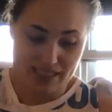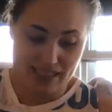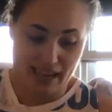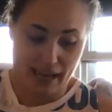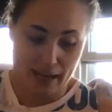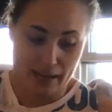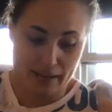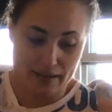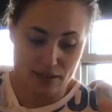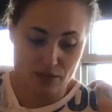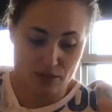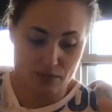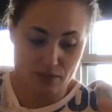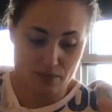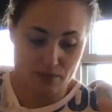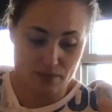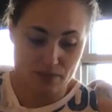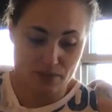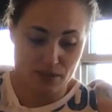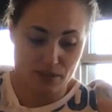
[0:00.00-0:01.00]
that
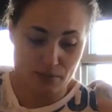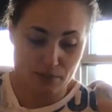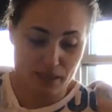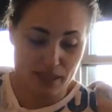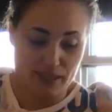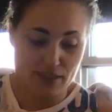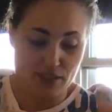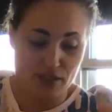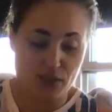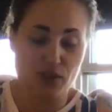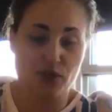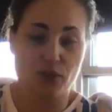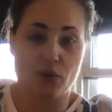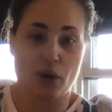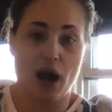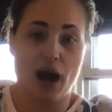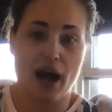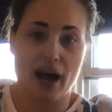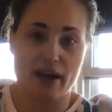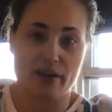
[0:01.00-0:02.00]
to me too,
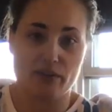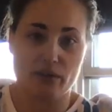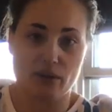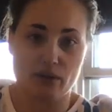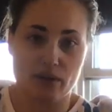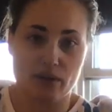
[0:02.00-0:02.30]
eye roll.